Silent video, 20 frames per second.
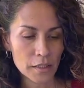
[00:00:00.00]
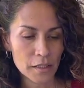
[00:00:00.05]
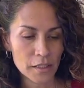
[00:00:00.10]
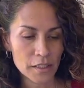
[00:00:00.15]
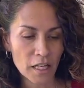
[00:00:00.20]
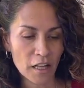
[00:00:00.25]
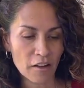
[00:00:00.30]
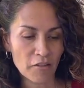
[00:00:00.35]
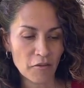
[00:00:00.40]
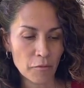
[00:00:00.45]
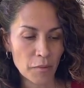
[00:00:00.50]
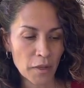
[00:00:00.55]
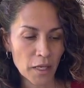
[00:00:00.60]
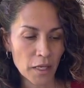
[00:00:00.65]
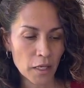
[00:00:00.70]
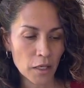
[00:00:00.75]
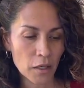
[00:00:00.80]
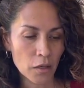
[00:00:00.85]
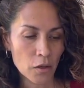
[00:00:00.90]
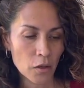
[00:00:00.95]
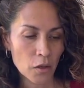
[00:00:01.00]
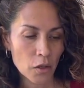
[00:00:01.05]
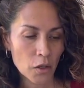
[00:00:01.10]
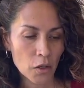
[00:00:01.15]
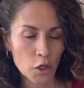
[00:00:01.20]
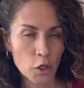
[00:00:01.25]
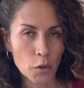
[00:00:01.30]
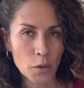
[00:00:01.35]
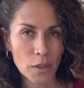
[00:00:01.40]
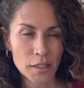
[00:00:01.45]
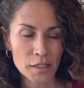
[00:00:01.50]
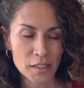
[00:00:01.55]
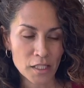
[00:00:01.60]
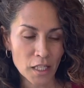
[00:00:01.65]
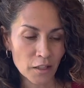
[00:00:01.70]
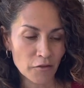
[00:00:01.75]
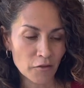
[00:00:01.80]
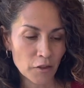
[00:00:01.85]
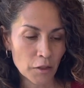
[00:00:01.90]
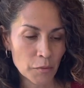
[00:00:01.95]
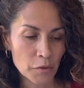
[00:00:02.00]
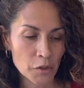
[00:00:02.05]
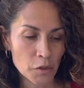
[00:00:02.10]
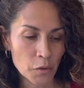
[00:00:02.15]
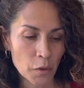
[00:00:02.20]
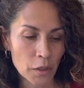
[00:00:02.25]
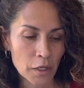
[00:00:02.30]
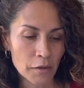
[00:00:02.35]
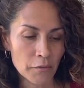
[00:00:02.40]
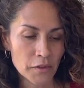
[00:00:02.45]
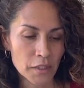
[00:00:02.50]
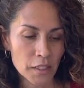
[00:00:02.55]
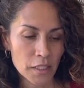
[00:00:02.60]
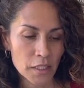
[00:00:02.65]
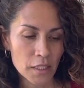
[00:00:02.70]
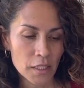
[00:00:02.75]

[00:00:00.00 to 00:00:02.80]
self-pity, who are self-absorbed